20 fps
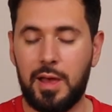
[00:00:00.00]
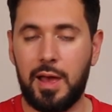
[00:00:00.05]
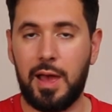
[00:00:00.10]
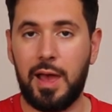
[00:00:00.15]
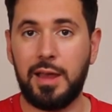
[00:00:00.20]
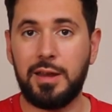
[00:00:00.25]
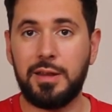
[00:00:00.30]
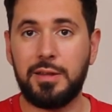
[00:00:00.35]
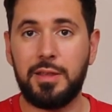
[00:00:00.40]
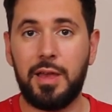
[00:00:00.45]

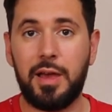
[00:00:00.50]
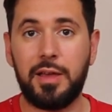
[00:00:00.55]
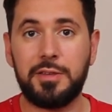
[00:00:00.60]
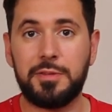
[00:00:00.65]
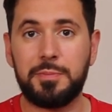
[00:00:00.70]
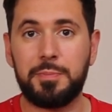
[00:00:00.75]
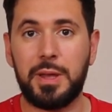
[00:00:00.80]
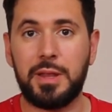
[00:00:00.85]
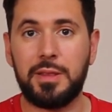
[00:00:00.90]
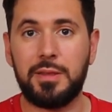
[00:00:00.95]
I
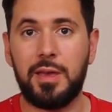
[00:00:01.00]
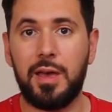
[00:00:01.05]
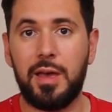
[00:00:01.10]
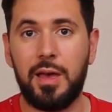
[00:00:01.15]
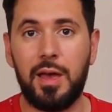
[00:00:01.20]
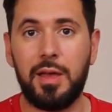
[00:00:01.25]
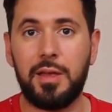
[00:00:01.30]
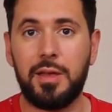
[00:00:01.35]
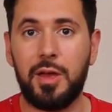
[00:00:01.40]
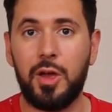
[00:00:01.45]
spent
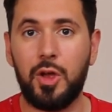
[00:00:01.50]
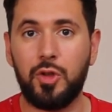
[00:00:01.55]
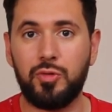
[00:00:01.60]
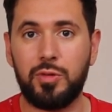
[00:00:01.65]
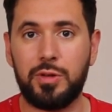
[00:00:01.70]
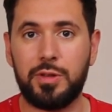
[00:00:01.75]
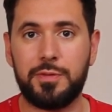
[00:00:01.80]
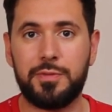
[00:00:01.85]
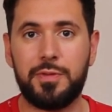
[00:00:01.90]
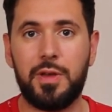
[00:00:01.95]

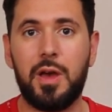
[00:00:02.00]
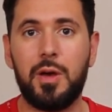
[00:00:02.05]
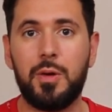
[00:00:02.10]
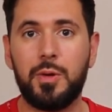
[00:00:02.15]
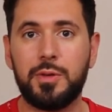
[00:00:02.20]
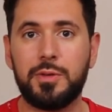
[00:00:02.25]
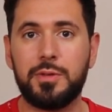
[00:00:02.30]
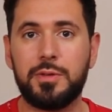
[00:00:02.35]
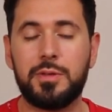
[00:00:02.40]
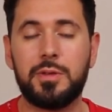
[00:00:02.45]
hundreds of
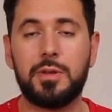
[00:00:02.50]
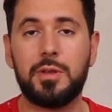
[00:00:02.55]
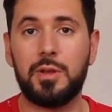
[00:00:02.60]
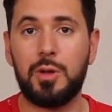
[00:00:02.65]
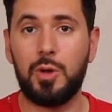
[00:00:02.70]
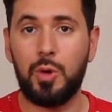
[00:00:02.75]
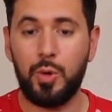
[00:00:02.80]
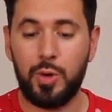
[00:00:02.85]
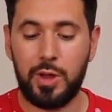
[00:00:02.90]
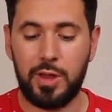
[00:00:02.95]
hours
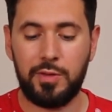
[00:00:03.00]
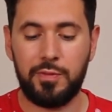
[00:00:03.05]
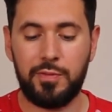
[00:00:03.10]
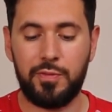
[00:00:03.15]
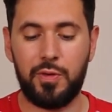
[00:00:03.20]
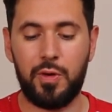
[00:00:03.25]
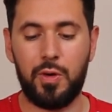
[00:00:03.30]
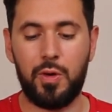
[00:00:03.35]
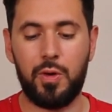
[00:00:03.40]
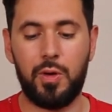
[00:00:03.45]
looking
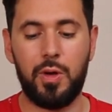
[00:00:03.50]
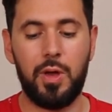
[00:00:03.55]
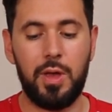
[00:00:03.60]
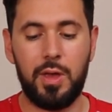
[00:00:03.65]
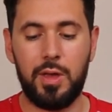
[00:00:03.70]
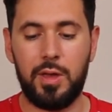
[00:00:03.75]
for